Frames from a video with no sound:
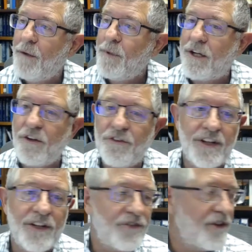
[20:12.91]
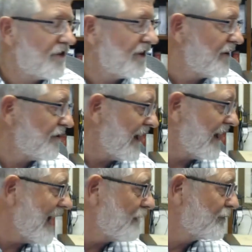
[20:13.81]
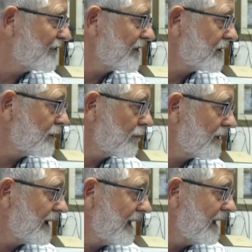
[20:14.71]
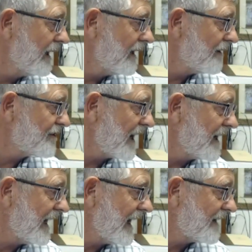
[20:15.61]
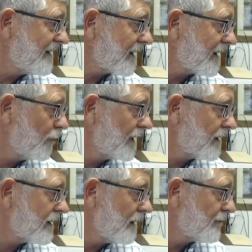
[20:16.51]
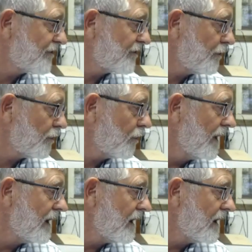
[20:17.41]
because this is absolutely gigantic when it comes to